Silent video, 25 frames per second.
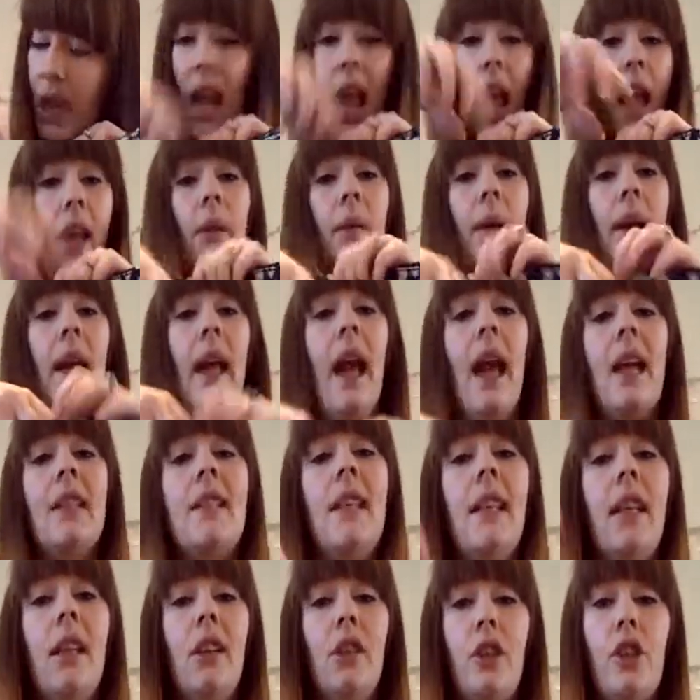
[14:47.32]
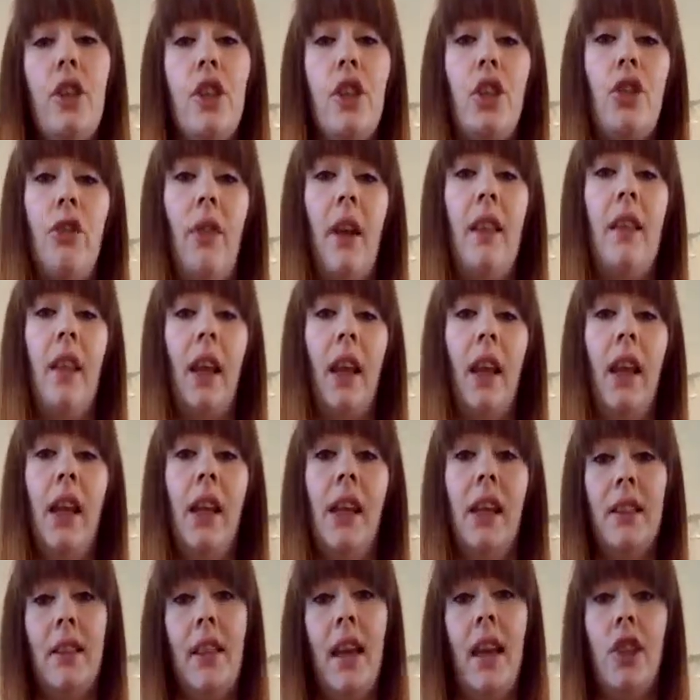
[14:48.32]
Anyway, it has a little string that you can
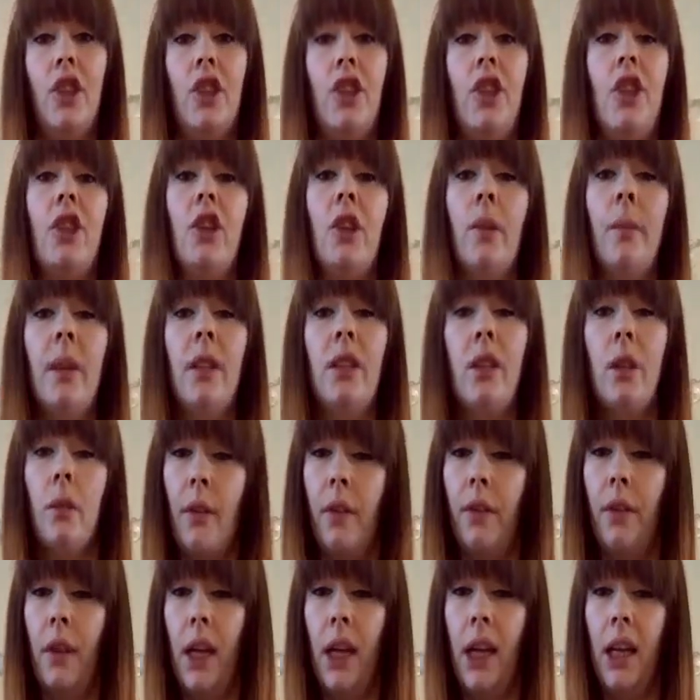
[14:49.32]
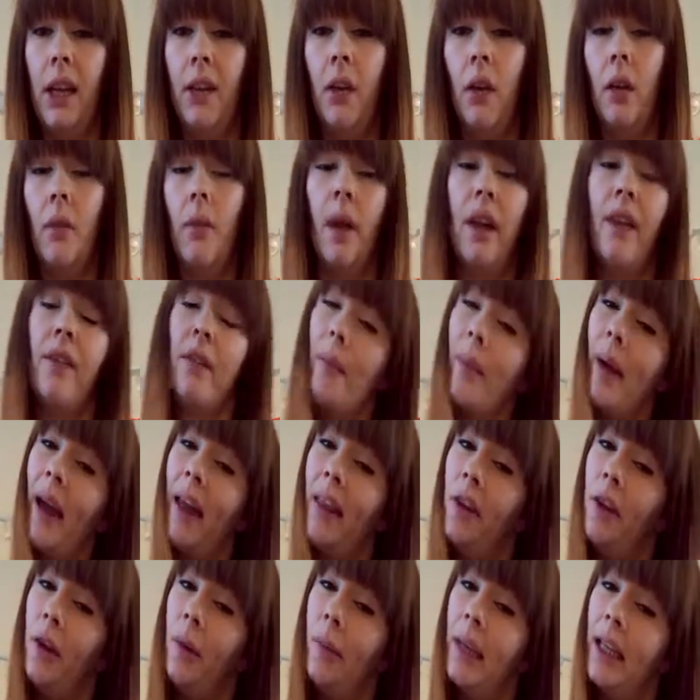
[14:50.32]
attach the dummy to if you need to, but if you buy
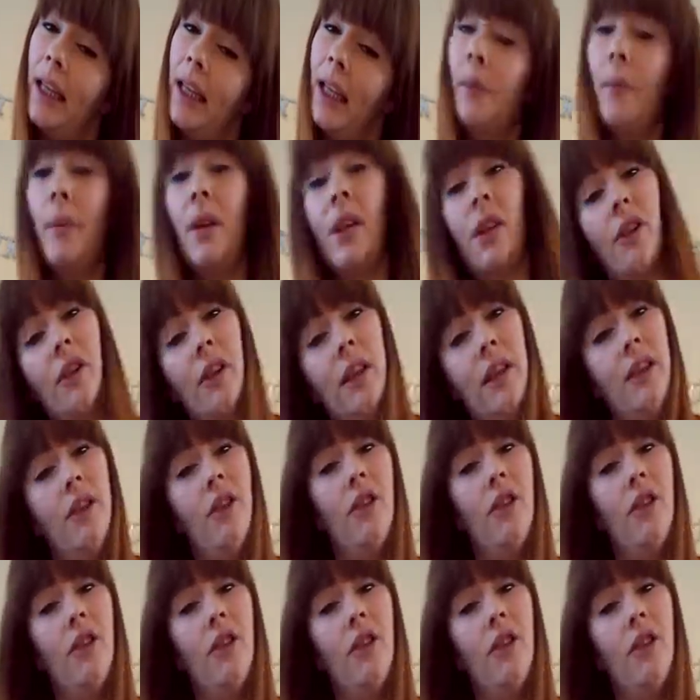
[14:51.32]
the dummy clip, you don't need